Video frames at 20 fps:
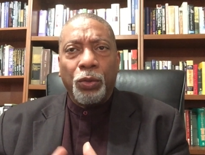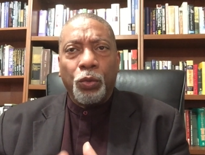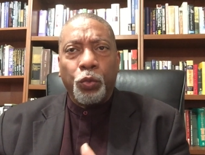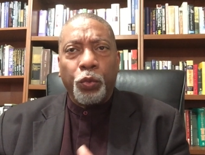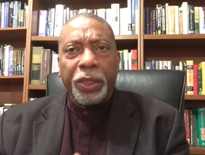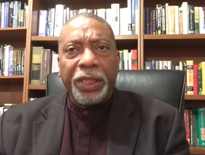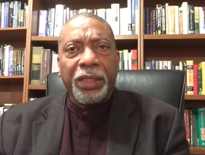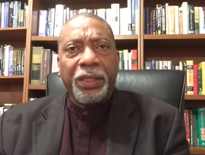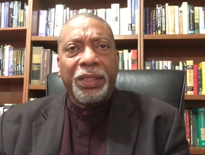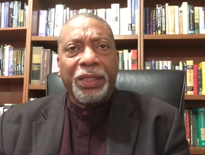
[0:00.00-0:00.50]

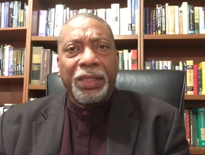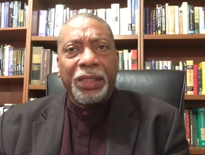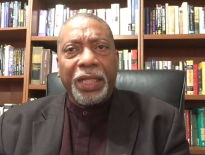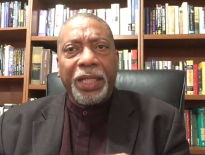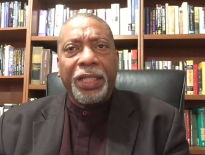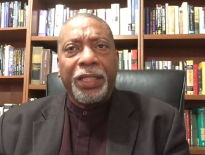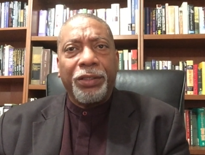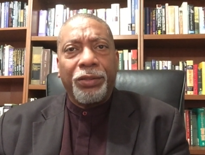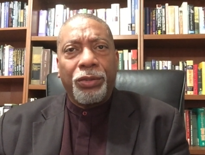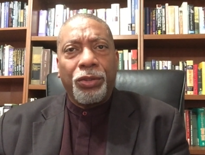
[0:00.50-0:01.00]
We
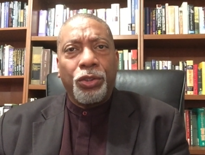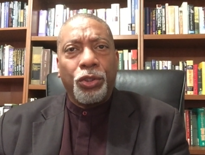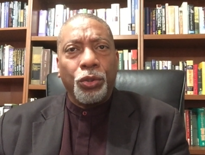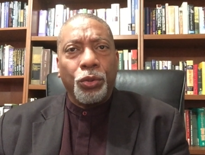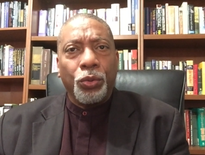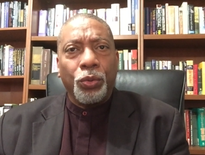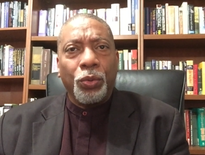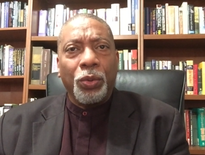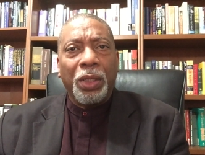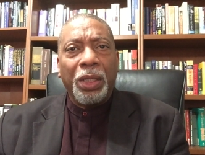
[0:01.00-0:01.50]
seek
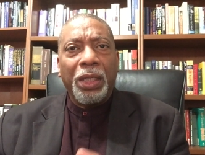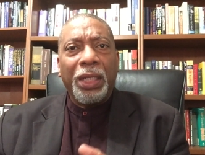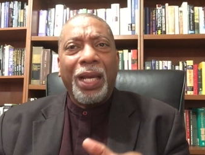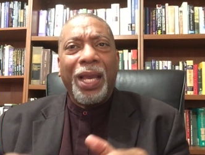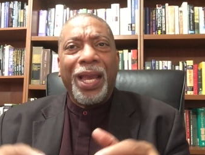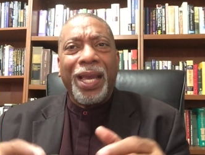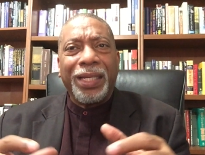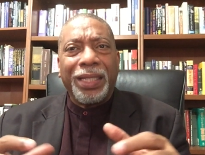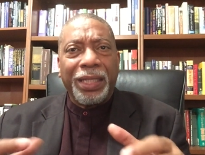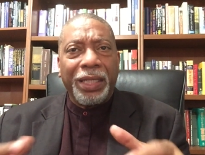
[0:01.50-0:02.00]
to
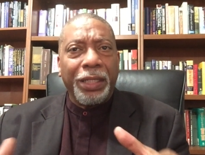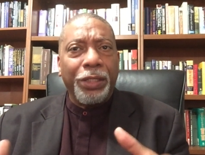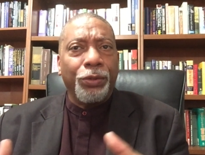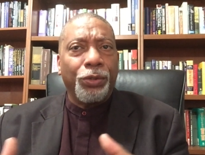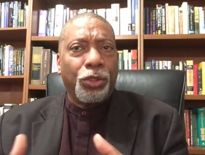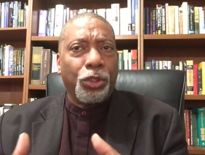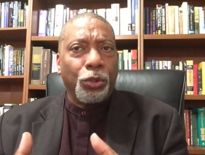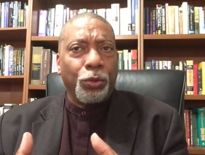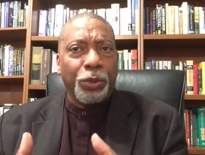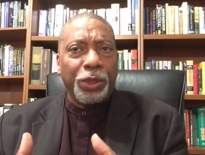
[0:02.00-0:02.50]
adhere
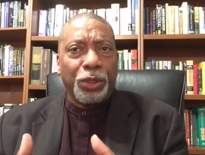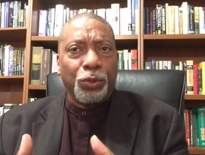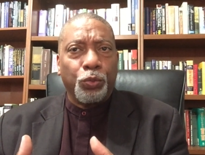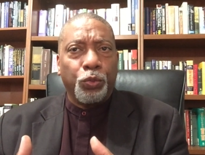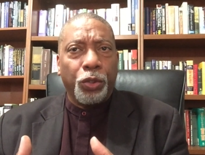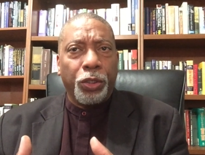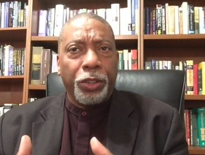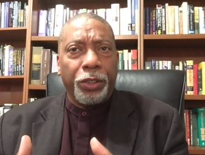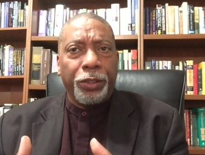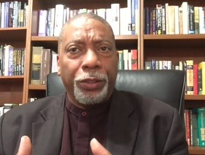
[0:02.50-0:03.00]
to his
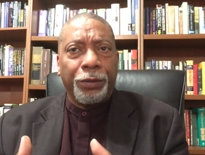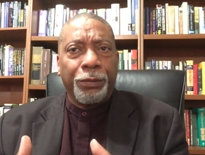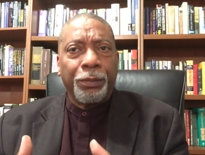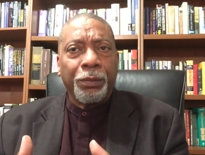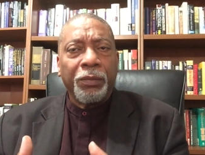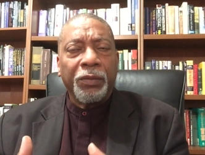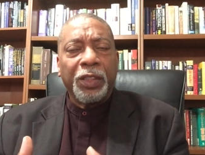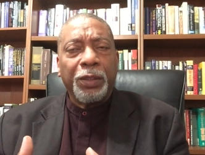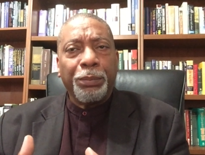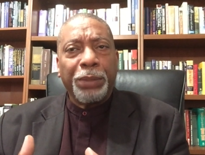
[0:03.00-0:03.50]
word
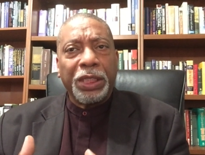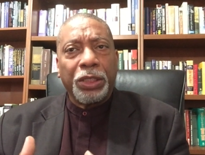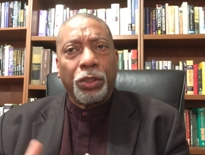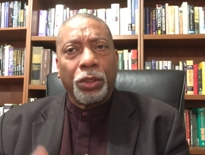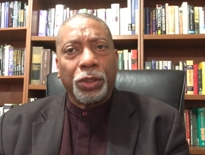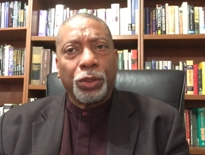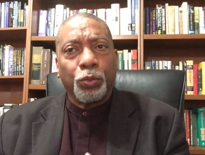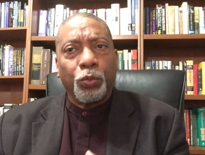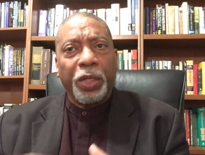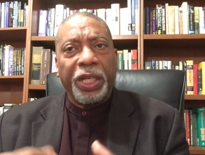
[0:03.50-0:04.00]

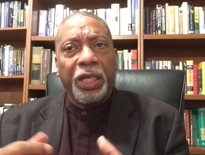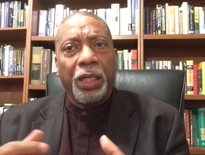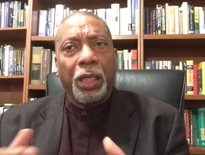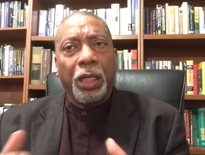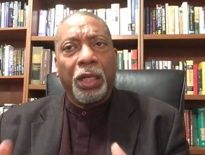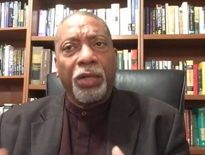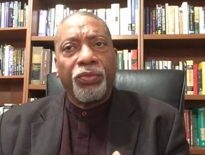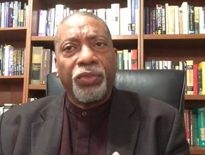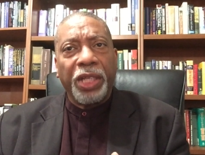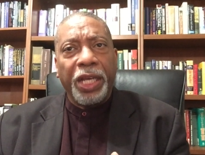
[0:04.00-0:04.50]
because we
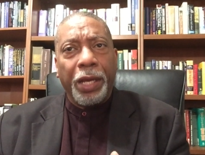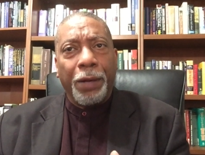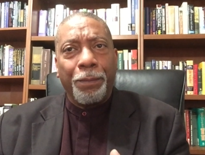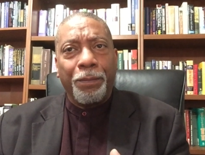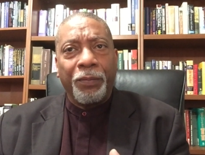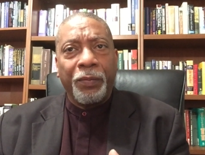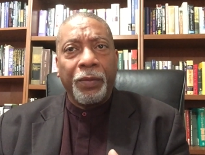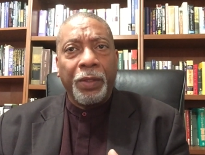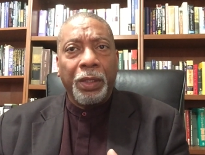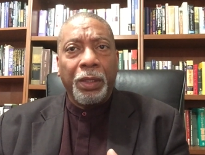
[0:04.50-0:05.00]
love
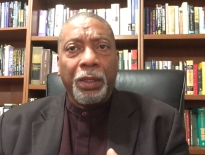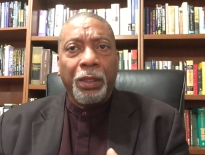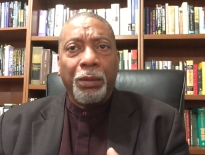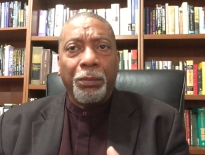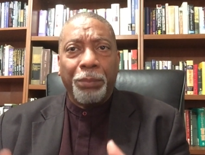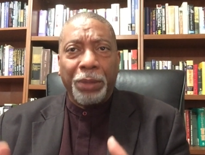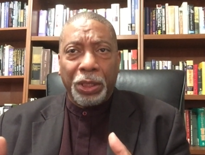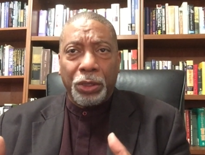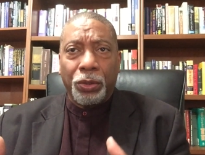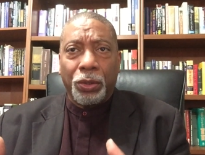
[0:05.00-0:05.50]
him,
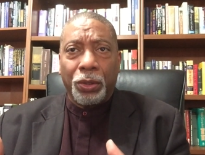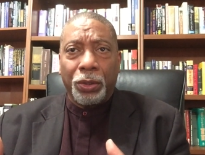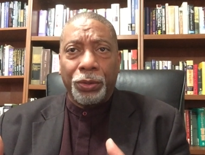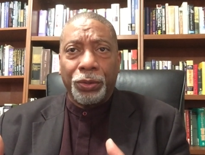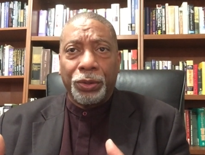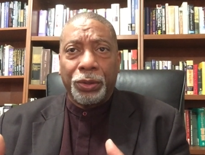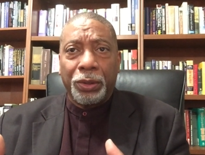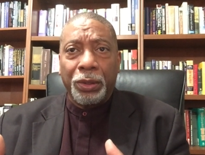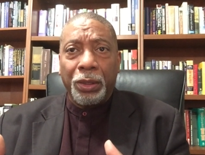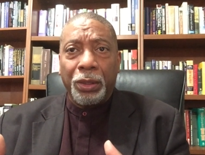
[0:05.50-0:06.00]

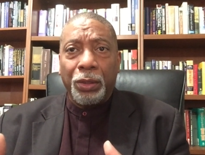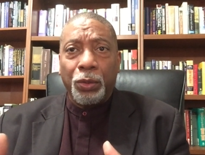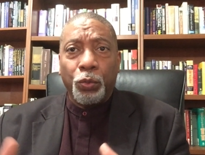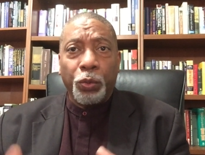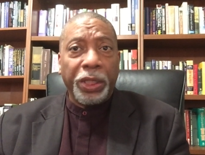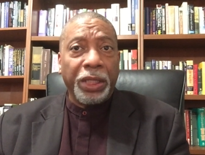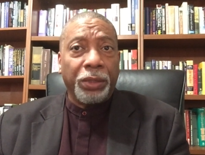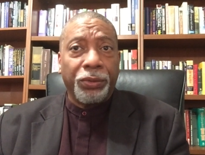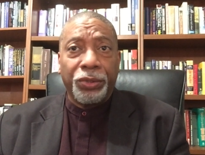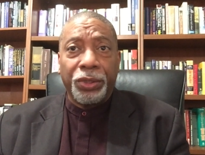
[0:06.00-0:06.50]
because
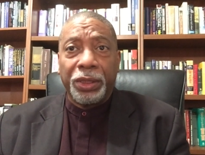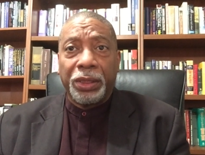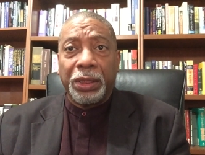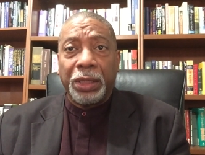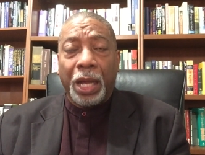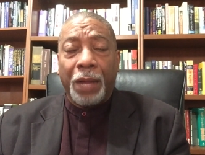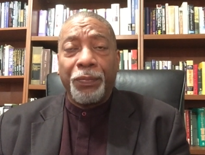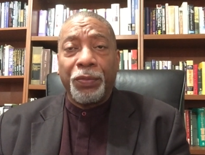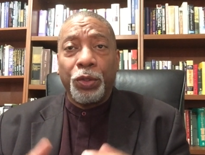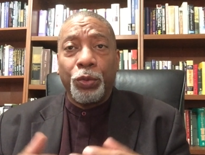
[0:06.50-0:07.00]
we
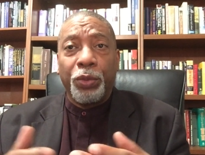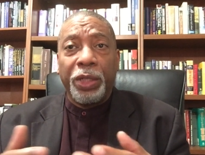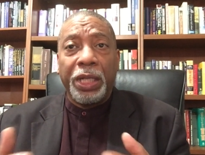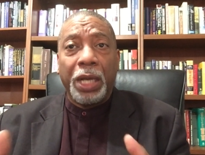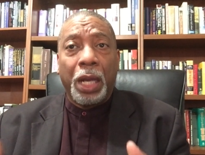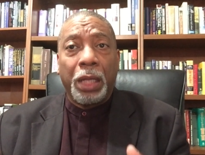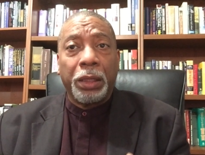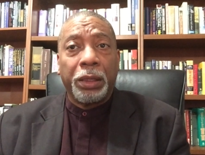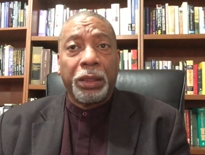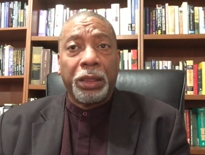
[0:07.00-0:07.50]
understand the
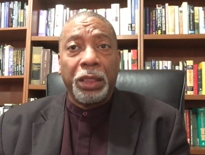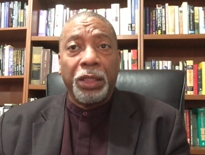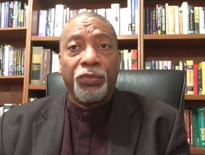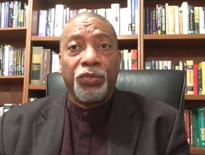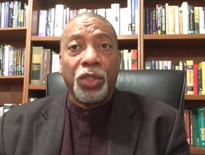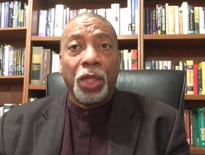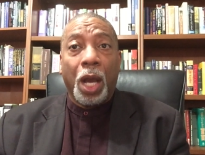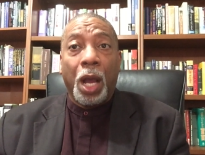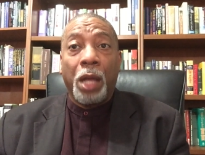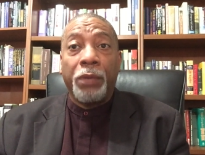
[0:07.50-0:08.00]
reality
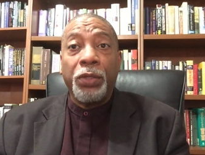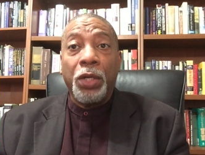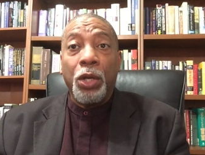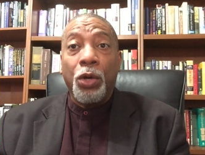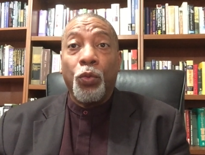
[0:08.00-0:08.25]
of God.